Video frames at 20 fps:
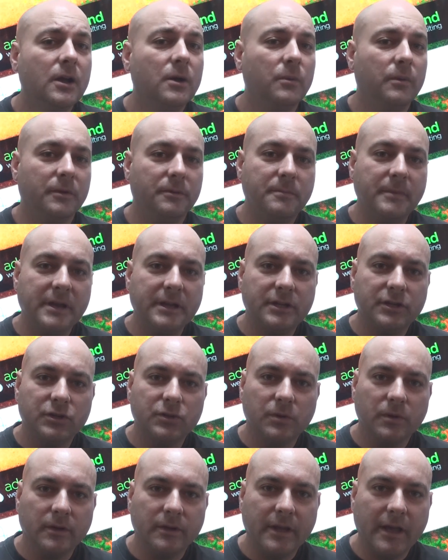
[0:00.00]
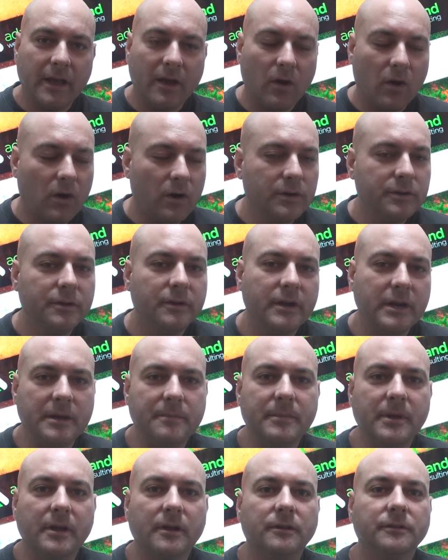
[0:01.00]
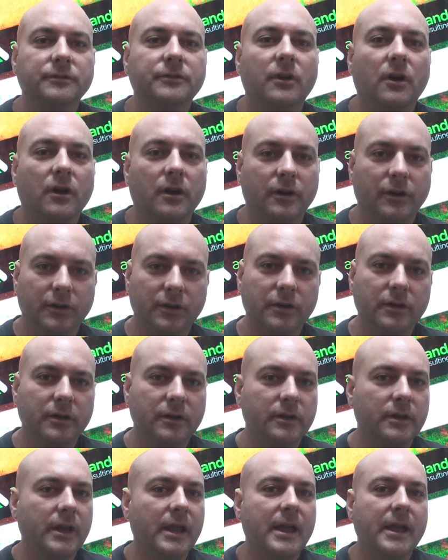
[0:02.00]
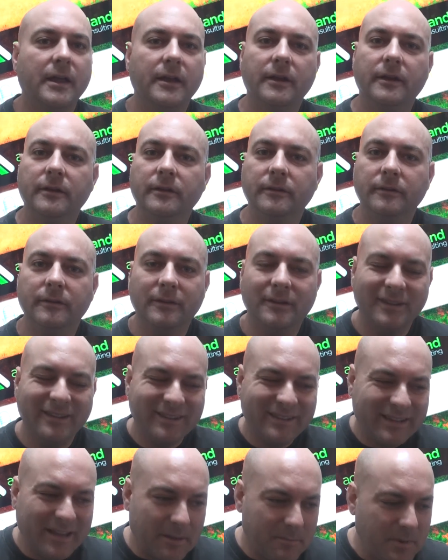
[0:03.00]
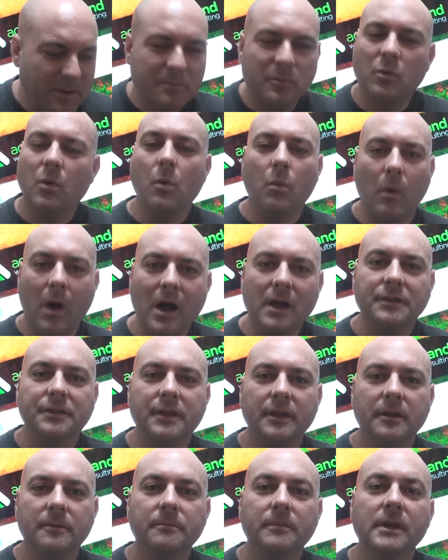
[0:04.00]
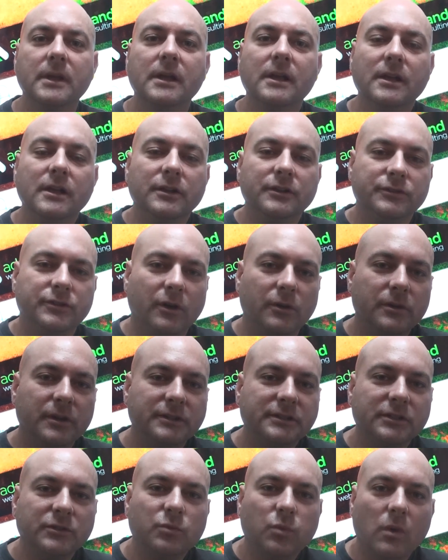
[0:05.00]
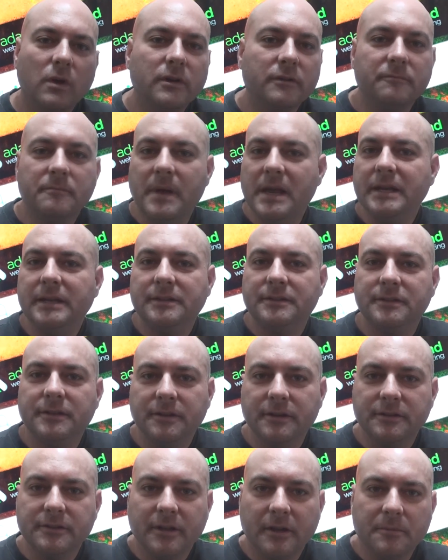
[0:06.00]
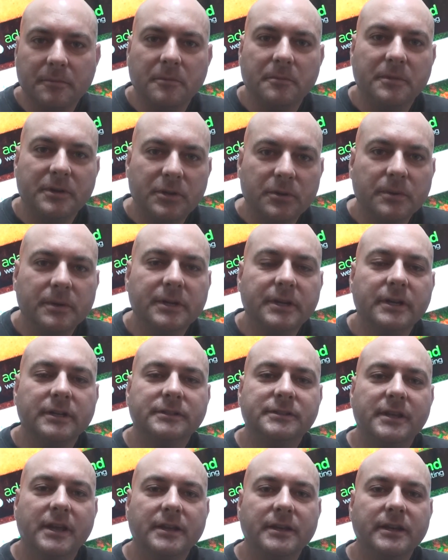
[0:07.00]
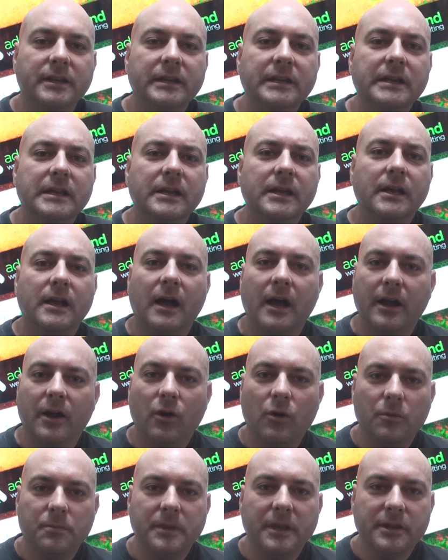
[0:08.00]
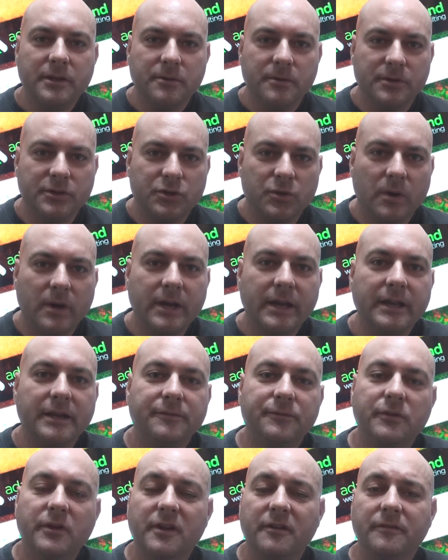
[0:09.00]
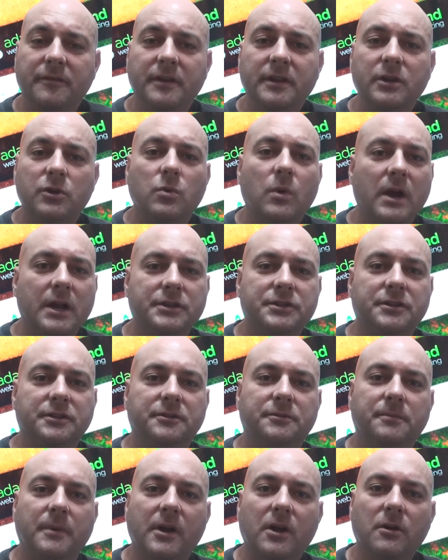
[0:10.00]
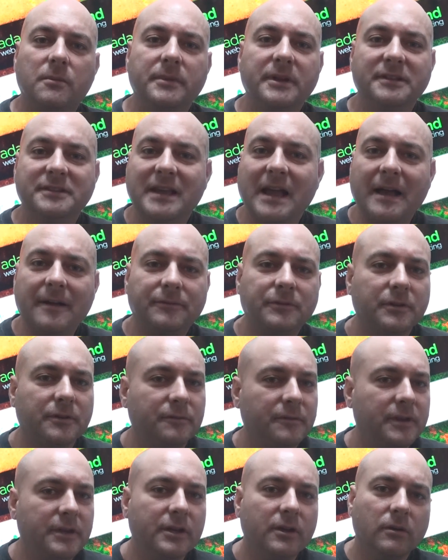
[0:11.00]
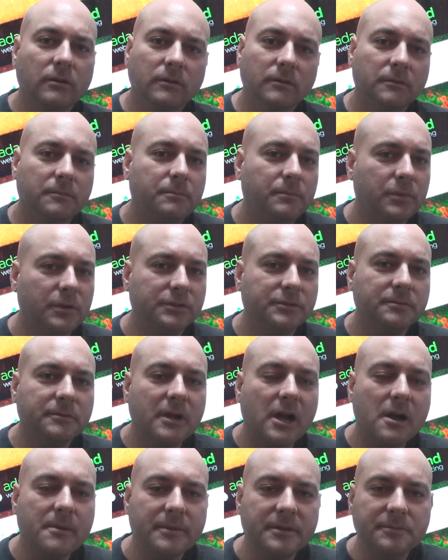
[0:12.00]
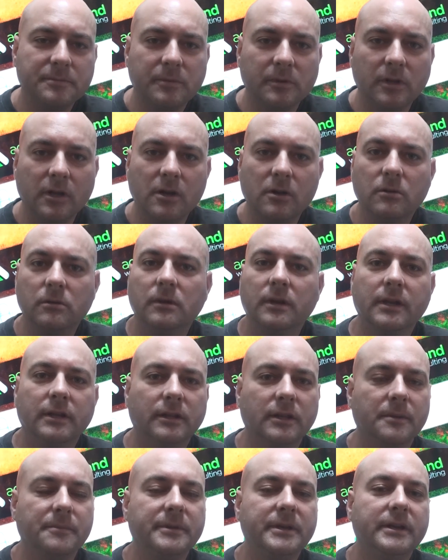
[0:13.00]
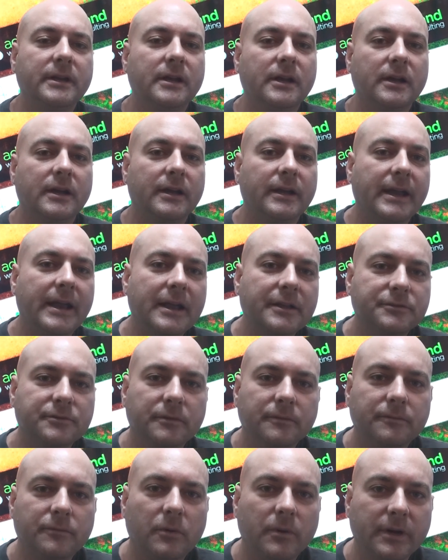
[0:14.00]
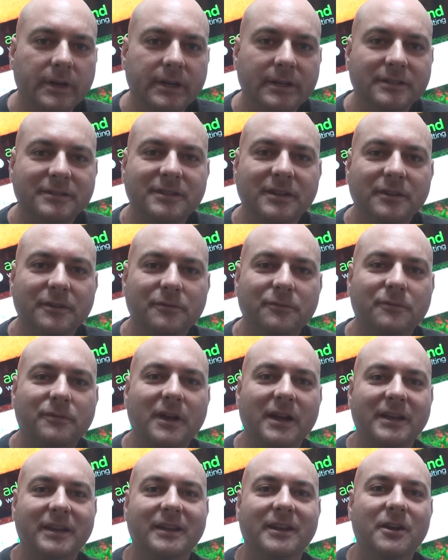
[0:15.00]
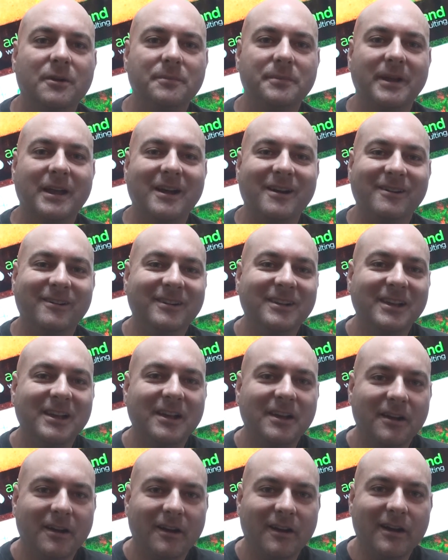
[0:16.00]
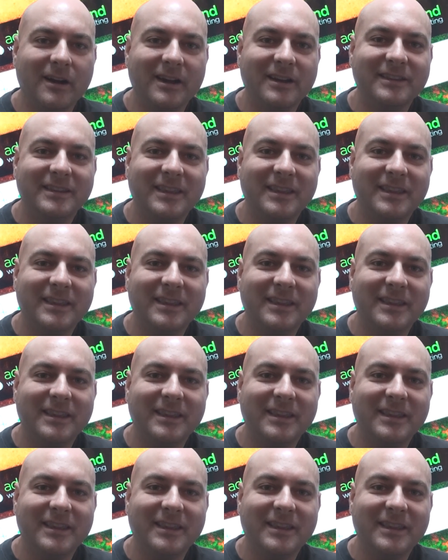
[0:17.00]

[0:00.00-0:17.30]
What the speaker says: with making sure that all your emails are good and that people will want them. So this is one of many series that I'm going to be doing on Sendy. I hope that you enjoy it, and if you have any questions, by all means, after the video, put some comments below. Let me answer them for you and see if I can help you out. Alright,